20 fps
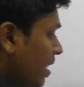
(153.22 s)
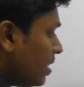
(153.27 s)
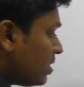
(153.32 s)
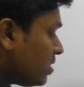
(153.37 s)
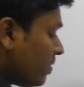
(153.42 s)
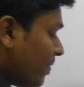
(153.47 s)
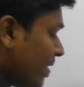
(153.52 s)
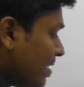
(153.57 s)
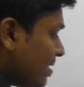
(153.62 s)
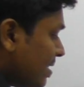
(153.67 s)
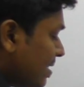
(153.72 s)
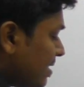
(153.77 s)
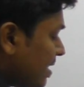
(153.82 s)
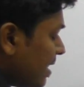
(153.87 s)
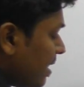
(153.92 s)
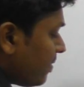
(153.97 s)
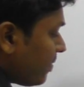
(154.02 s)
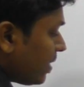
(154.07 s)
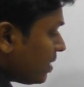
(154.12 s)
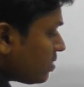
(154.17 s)
So friends, listen
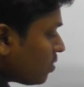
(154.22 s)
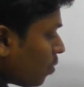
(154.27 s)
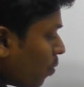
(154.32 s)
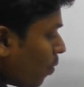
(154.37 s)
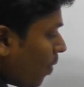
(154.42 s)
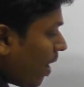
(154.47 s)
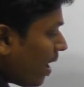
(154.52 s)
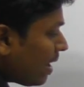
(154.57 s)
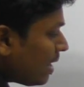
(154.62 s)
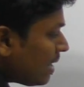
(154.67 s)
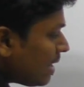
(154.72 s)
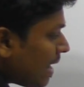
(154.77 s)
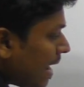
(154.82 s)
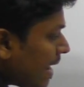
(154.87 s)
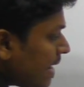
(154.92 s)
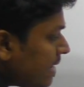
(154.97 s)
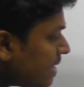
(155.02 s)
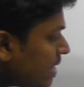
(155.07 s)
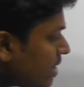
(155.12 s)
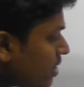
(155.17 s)
here friends,
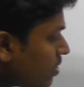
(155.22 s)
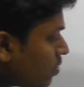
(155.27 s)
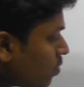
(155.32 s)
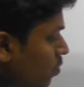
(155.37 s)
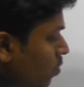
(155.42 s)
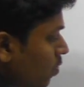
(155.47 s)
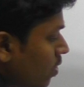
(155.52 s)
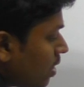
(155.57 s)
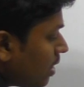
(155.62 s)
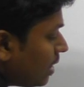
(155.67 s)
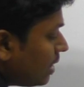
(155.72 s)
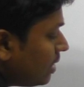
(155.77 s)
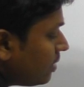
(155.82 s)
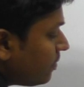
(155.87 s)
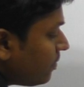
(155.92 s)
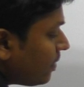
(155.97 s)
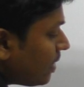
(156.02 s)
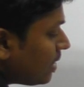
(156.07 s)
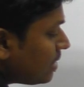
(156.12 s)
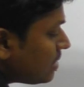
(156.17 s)
192
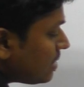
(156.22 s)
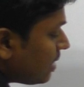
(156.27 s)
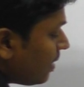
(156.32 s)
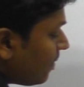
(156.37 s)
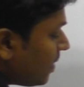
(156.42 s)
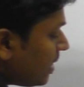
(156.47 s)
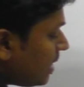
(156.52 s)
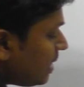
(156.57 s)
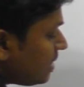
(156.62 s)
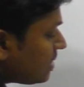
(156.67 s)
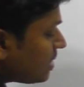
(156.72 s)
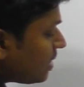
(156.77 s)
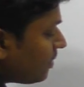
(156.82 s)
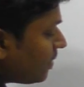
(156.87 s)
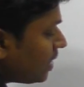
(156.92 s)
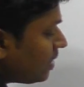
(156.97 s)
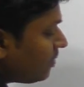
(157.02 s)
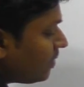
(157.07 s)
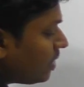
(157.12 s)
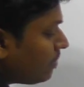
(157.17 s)
difference
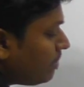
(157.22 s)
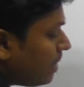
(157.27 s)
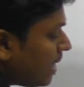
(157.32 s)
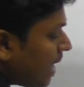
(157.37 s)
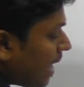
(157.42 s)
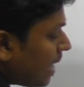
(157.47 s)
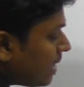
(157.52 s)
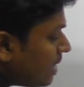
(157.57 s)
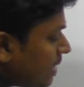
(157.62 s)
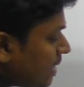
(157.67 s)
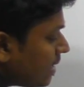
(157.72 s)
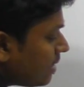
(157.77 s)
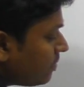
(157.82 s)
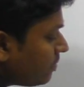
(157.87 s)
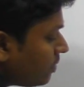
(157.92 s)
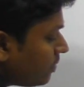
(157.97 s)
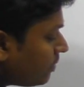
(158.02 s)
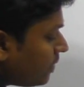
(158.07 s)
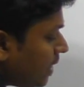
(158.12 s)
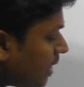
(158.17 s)
77 will be
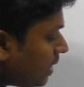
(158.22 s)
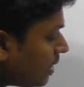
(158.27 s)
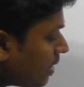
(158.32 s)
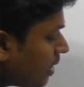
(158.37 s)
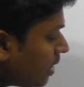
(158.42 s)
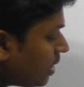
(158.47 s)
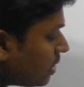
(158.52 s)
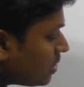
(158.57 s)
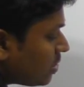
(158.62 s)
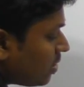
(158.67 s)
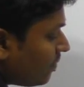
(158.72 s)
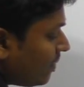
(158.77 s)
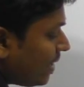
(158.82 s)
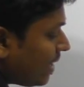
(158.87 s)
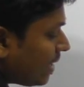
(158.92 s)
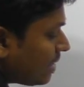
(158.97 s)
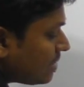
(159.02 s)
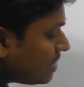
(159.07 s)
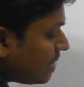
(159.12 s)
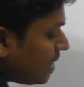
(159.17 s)
115. So we
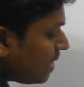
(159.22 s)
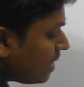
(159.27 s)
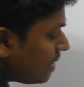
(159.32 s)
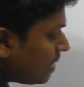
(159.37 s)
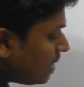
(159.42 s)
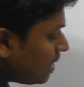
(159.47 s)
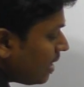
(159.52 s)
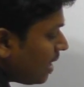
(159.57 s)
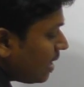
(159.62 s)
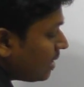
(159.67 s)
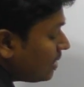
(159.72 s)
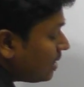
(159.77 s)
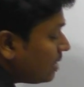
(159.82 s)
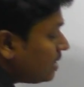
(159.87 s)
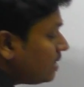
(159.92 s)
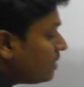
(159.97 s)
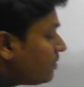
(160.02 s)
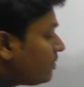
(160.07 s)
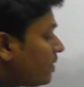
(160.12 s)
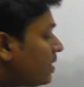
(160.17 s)
can say that the
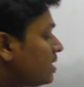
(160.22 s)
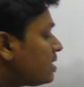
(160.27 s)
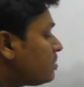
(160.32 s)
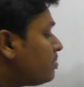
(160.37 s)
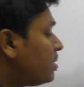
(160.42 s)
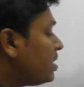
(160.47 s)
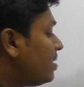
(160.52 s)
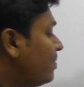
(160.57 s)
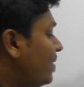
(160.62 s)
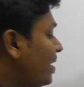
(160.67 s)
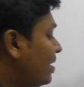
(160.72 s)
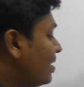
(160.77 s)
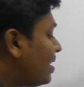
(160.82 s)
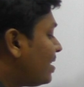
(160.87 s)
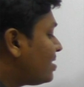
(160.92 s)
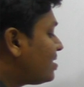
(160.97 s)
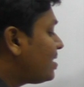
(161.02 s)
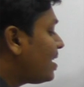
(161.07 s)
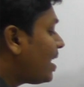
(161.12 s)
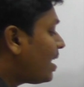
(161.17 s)
difference between
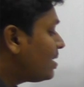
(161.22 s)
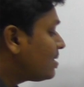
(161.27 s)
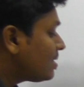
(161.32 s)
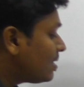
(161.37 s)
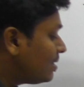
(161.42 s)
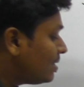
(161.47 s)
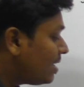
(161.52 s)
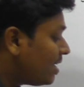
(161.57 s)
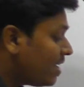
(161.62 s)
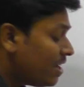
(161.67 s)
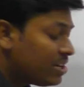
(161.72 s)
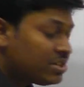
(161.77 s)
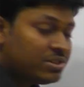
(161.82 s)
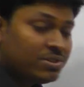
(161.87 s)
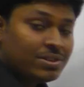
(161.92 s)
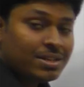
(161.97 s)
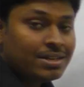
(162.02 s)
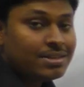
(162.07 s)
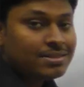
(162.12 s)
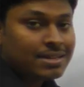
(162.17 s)
their shares in the
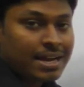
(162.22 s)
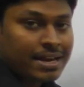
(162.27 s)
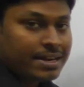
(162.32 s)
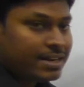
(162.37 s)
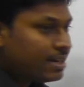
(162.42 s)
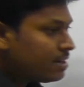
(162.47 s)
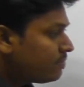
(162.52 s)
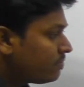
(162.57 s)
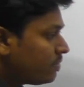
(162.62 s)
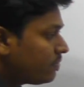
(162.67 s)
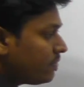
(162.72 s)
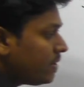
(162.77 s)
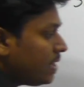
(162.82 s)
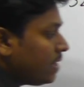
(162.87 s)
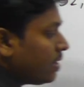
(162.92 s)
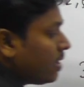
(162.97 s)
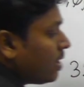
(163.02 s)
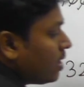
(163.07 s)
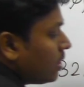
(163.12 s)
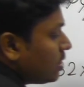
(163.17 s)
ratio, that is
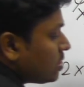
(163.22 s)
115.